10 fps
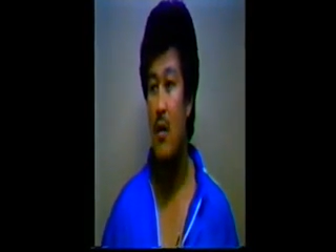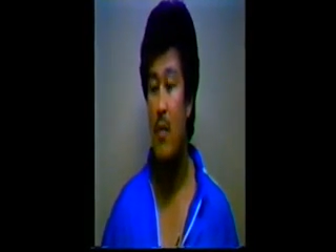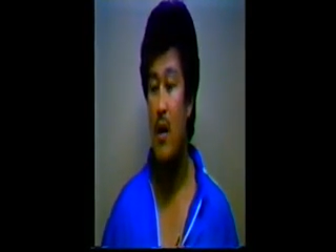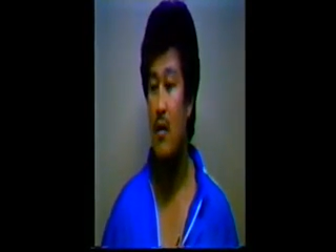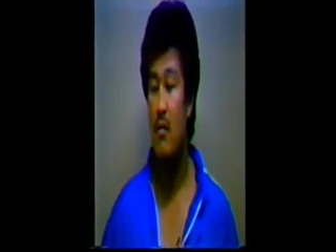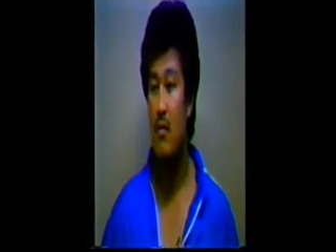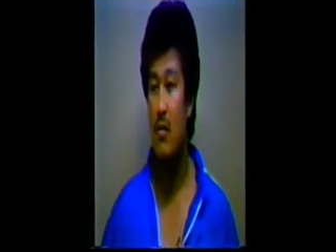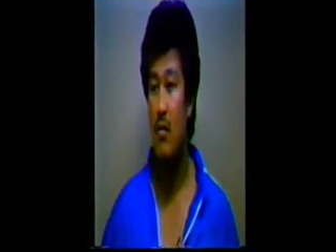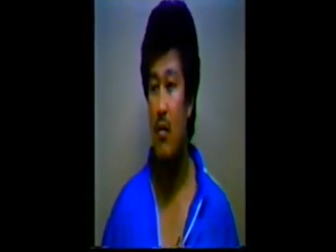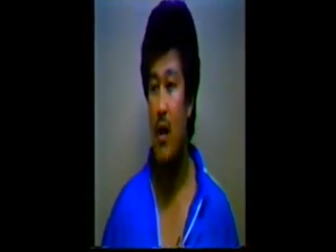But
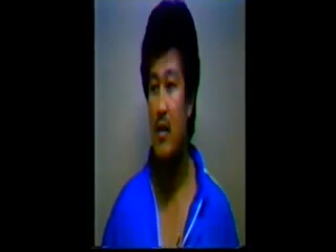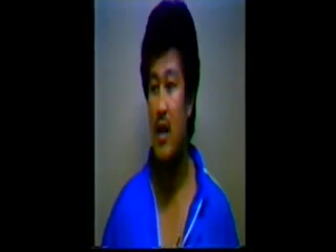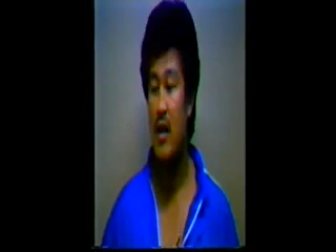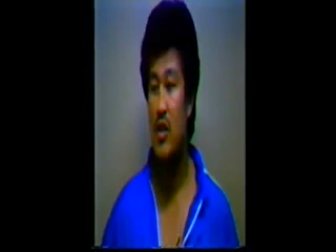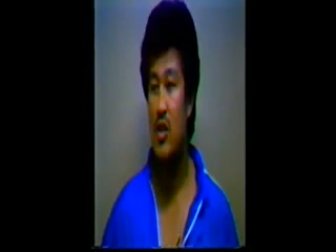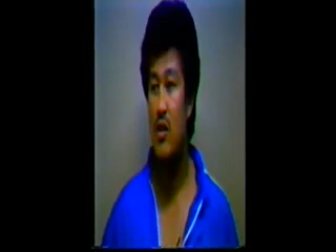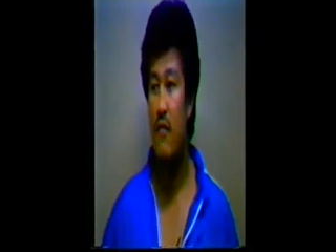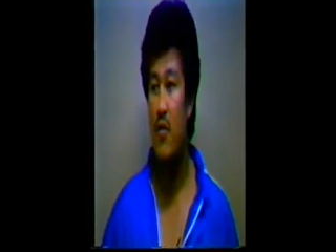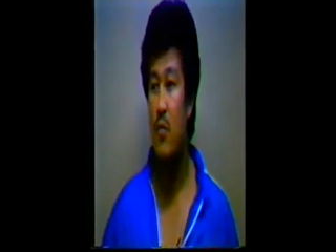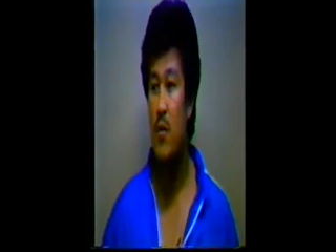I start teaching a
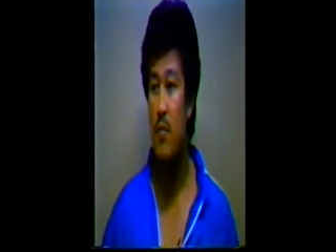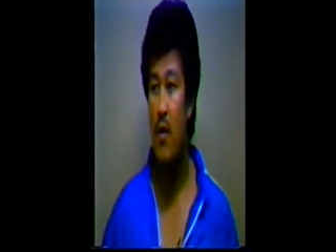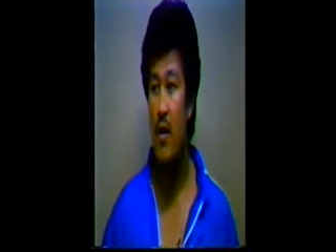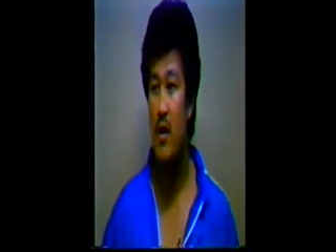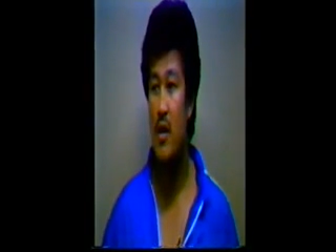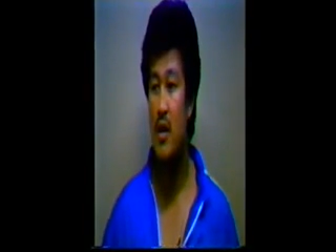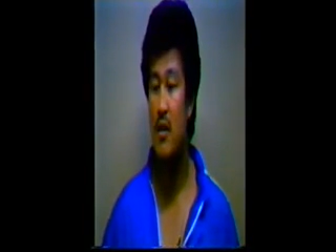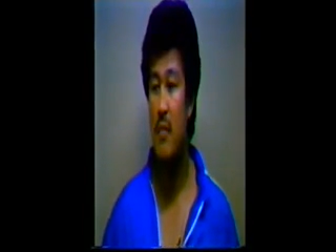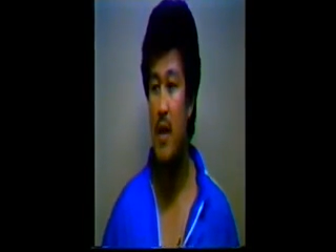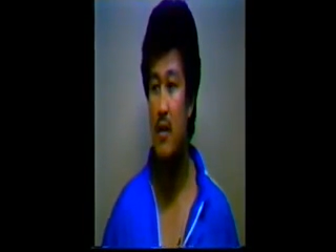few people and then they're
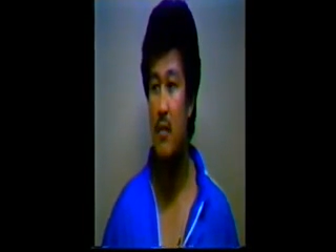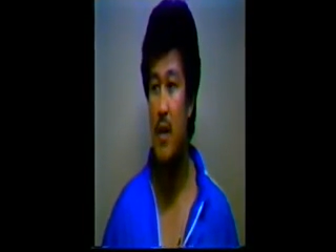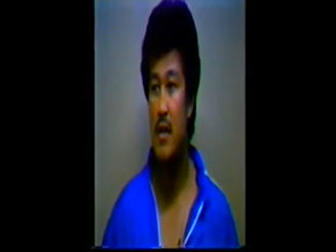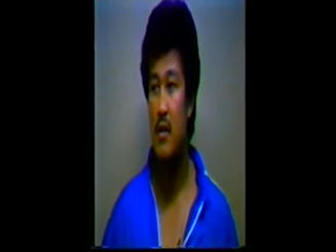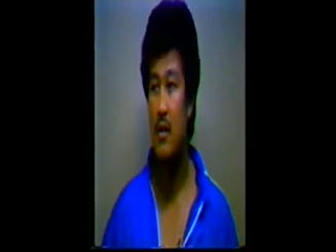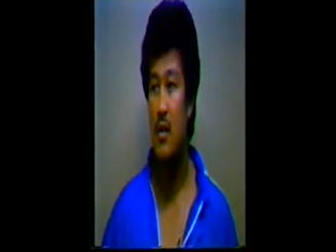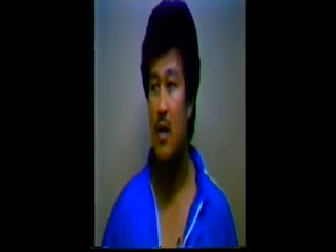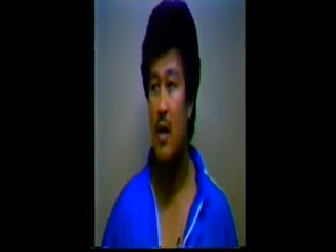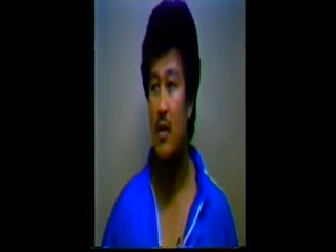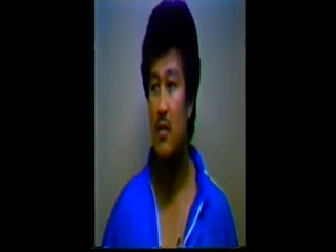getting better
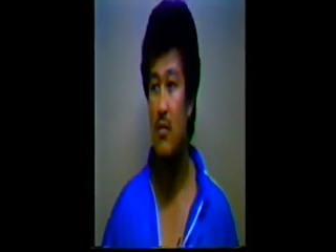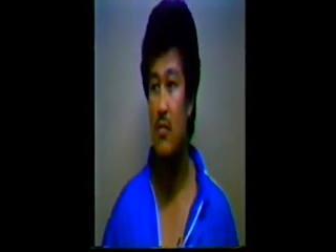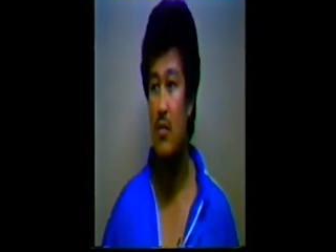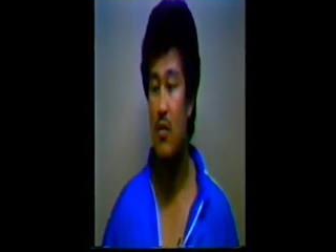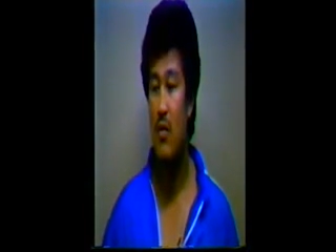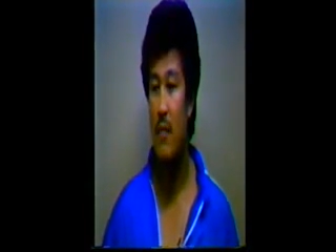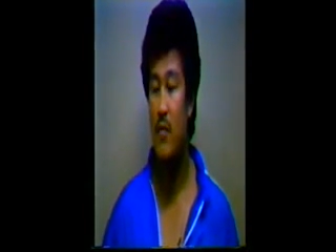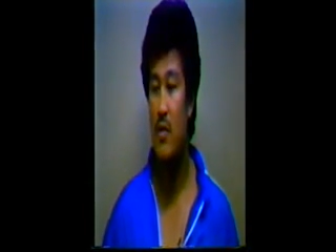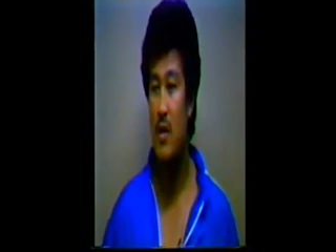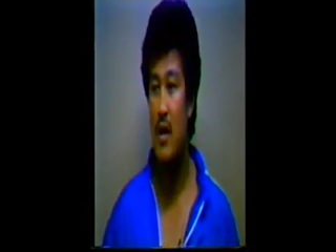until, you know, up
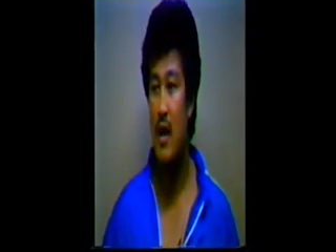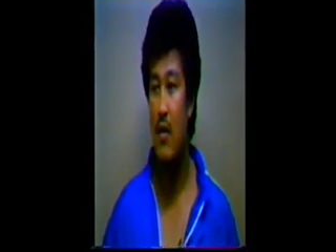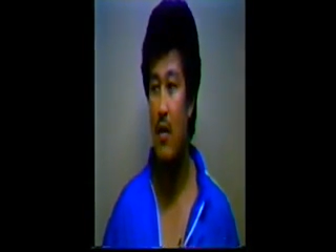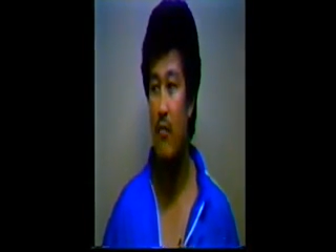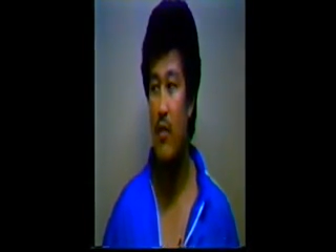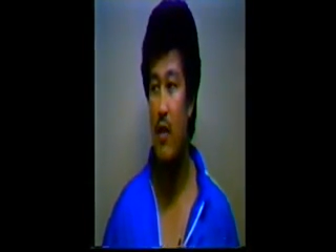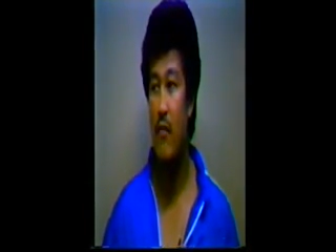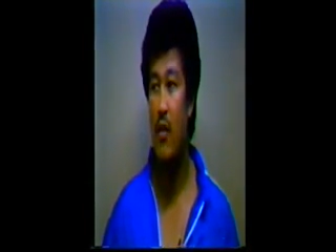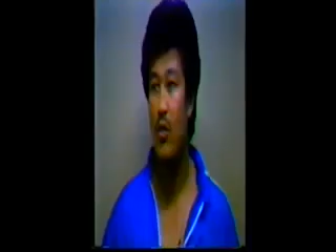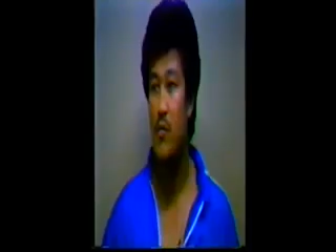to here now, and we have
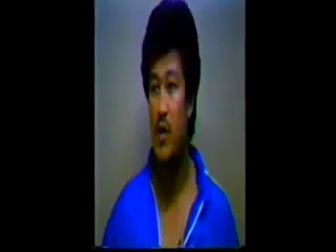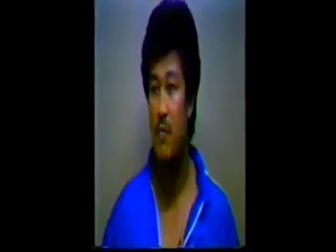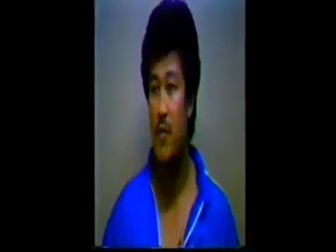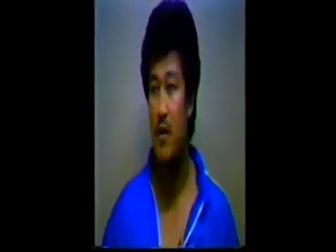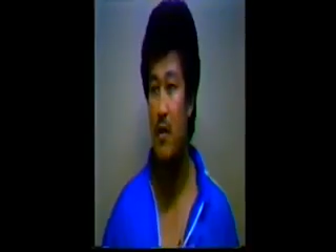a lot of champion